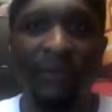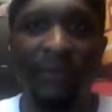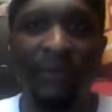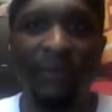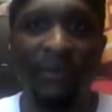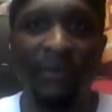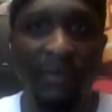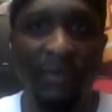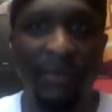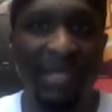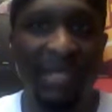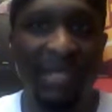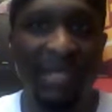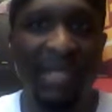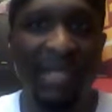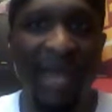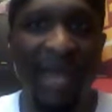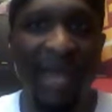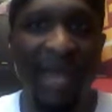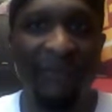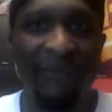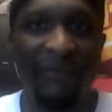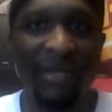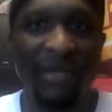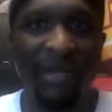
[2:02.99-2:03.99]
to beat the
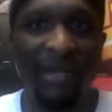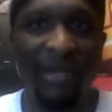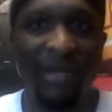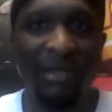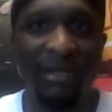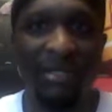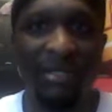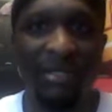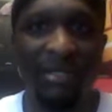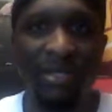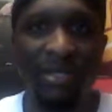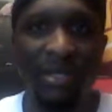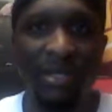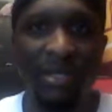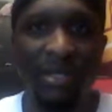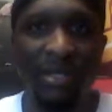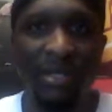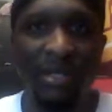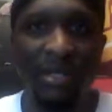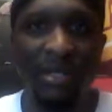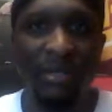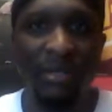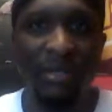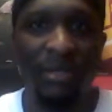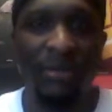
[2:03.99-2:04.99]
Cavaliers,
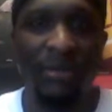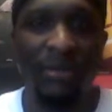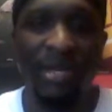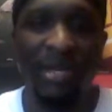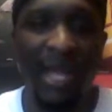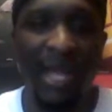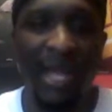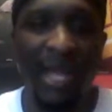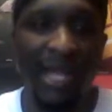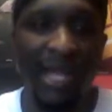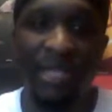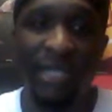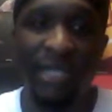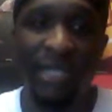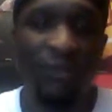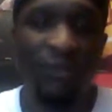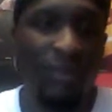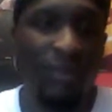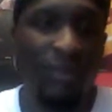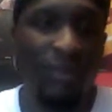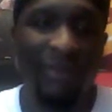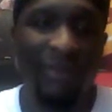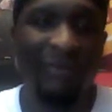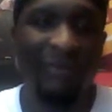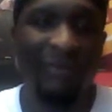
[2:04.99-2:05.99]
you cannot get 2
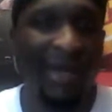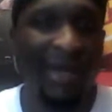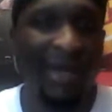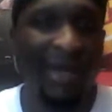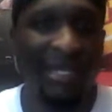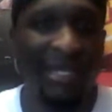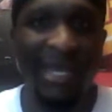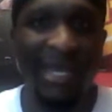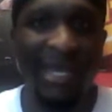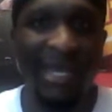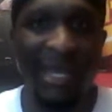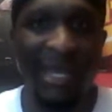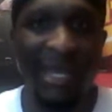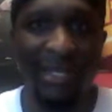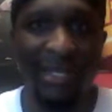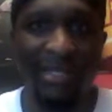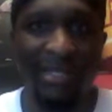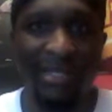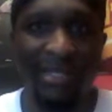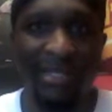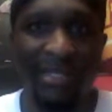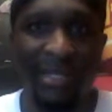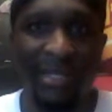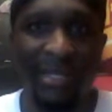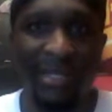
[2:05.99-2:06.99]
points with Monte
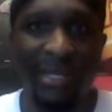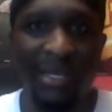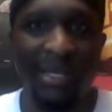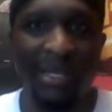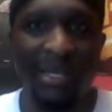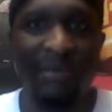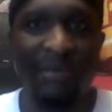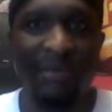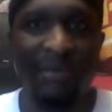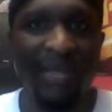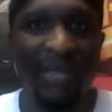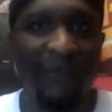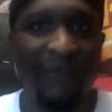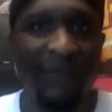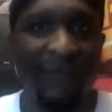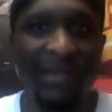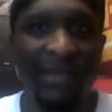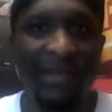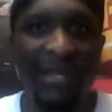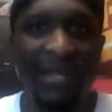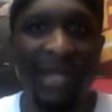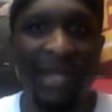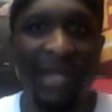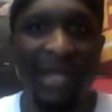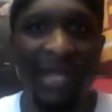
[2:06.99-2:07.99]
Ellis. You definitely
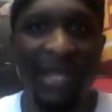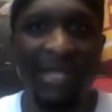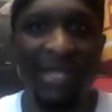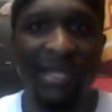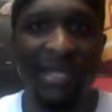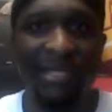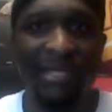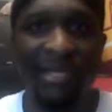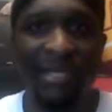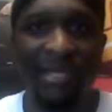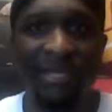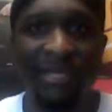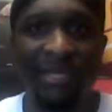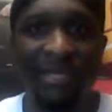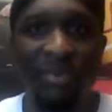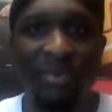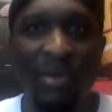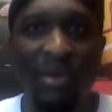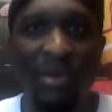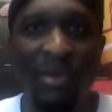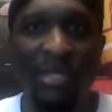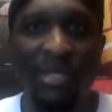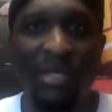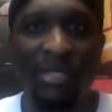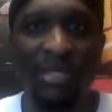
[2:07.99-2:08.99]
cannot get 6
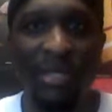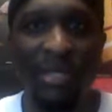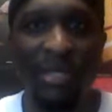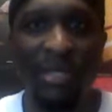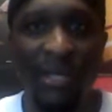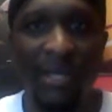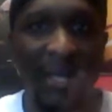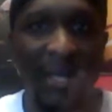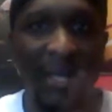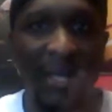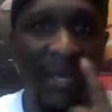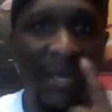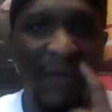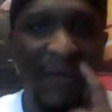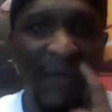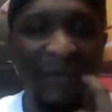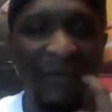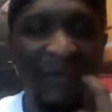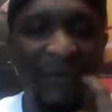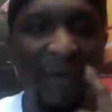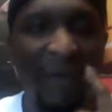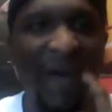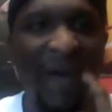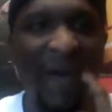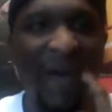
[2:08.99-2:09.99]
points
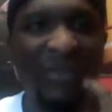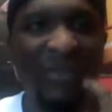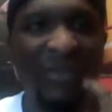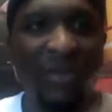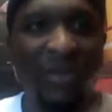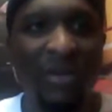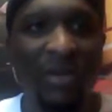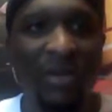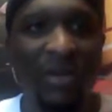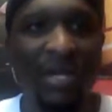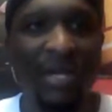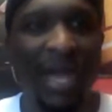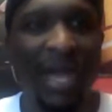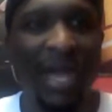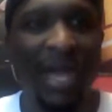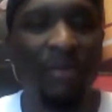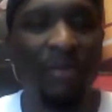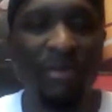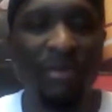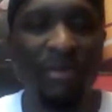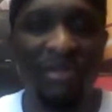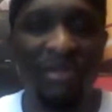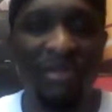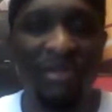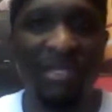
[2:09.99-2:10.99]
for Miles Turner and 9
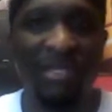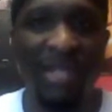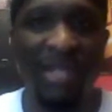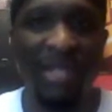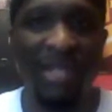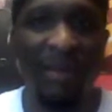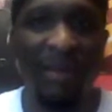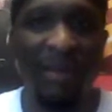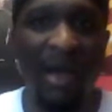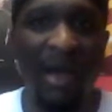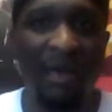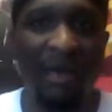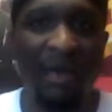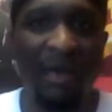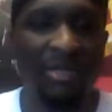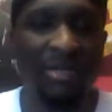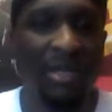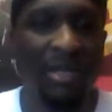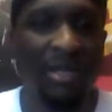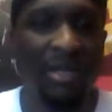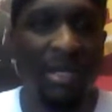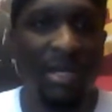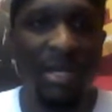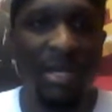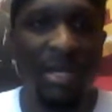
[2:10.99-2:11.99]
points to C.J. Miles.
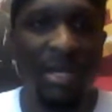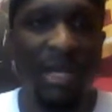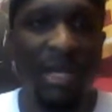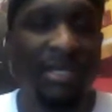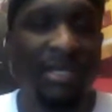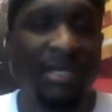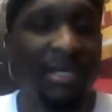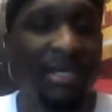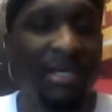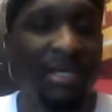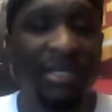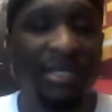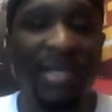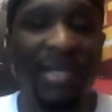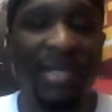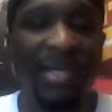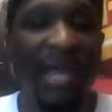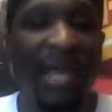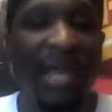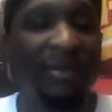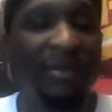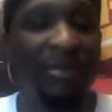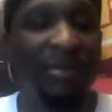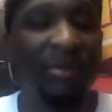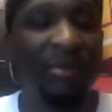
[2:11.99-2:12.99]
And like I said, this is
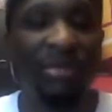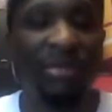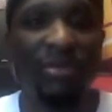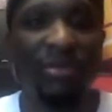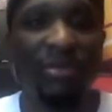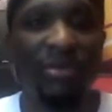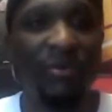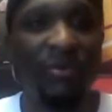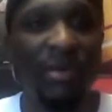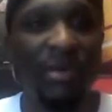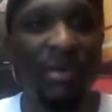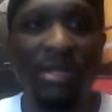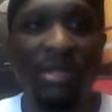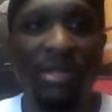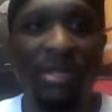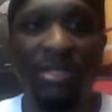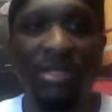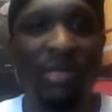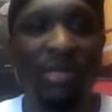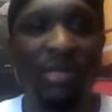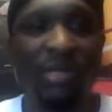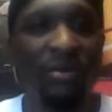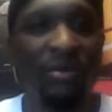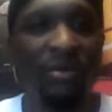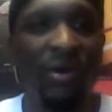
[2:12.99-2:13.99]
game number 2.
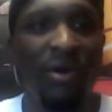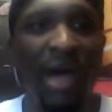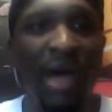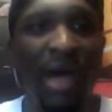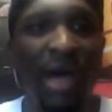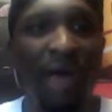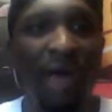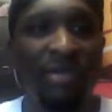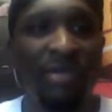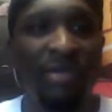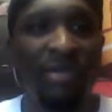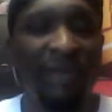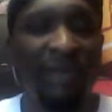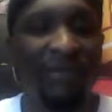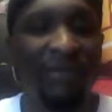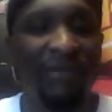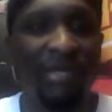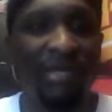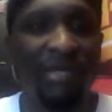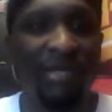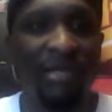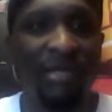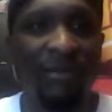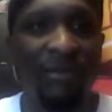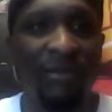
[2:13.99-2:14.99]
Still no Al
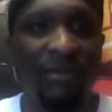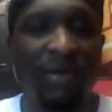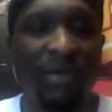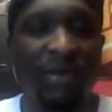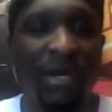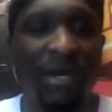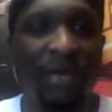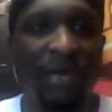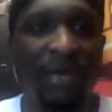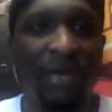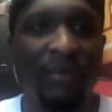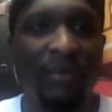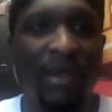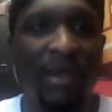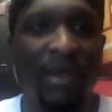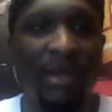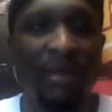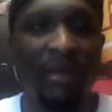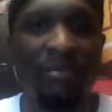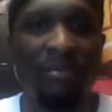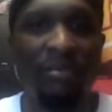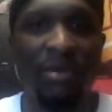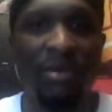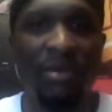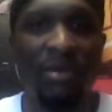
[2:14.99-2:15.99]
Jefferson and no
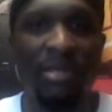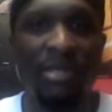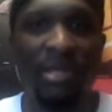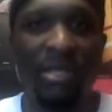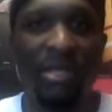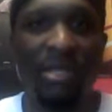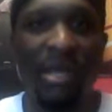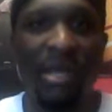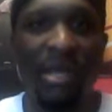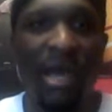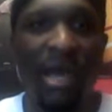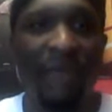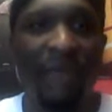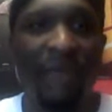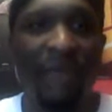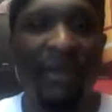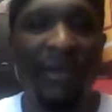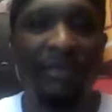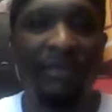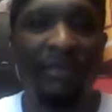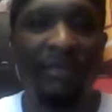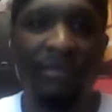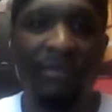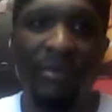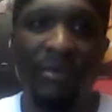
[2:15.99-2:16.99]
Aaron Brooks. I think